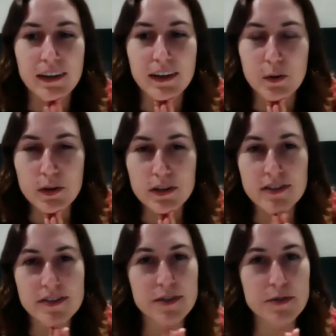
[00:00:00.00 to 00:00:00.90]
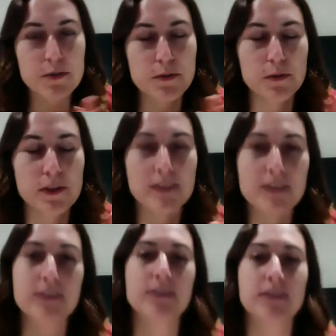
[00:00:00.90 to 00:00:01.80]
Well, so we
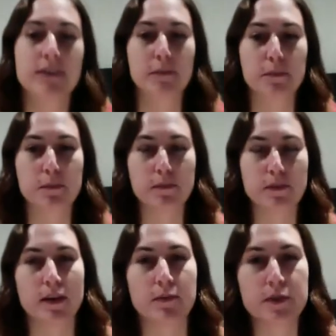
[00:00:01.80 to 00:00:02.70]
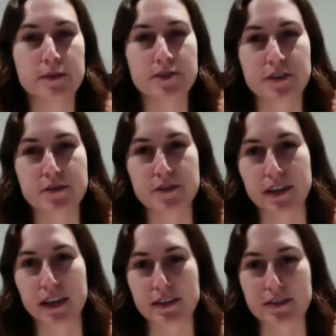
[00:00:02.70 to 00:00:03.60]
think that pretty much every
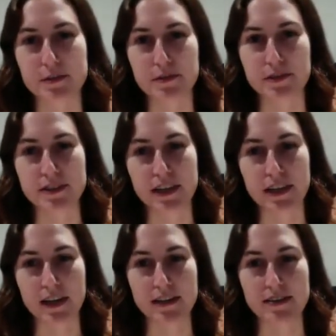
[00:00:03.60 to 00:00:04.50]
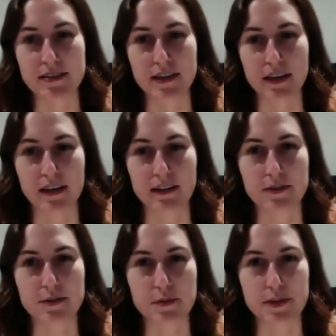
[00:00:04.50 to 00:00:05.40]
galaxy we've looked at has a
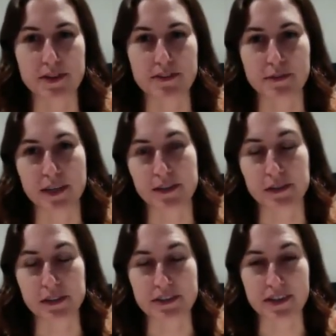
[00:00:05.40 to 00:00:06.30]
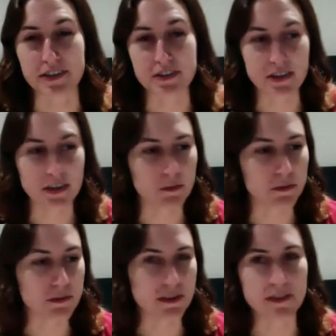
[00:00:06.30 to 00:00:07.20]
supermassive black hole in the center. And when
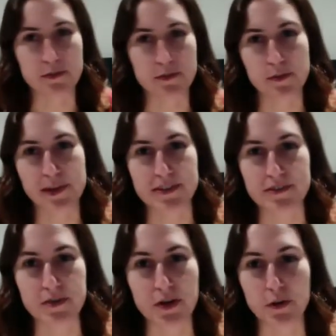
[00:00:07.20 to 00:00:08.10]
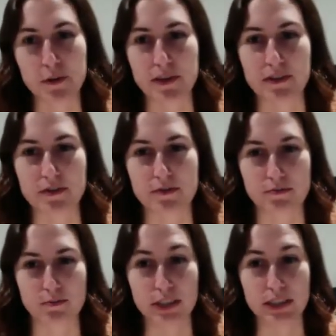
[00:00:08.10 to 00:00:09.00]
we say supermassive, all we mean is
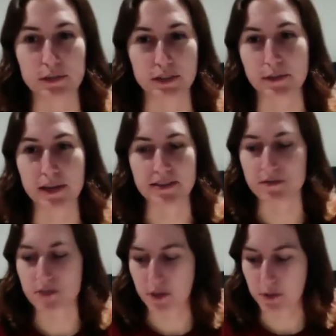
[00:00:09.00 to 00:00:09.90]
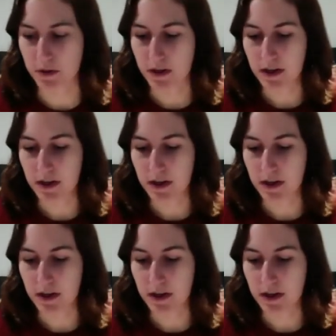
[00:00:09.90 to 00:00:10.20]
really, really massive. So